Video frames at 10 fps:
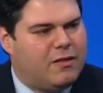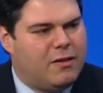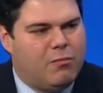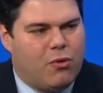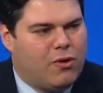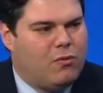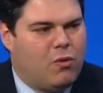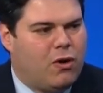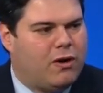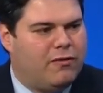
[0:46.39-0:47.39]
the important
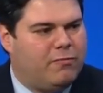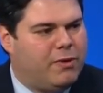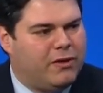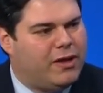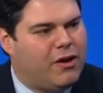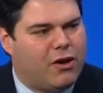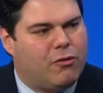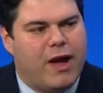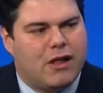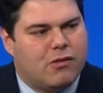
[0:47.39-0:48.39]
work of building our
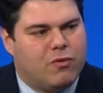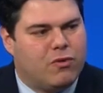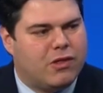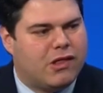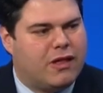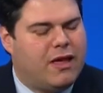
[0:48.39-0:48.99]
grassroots.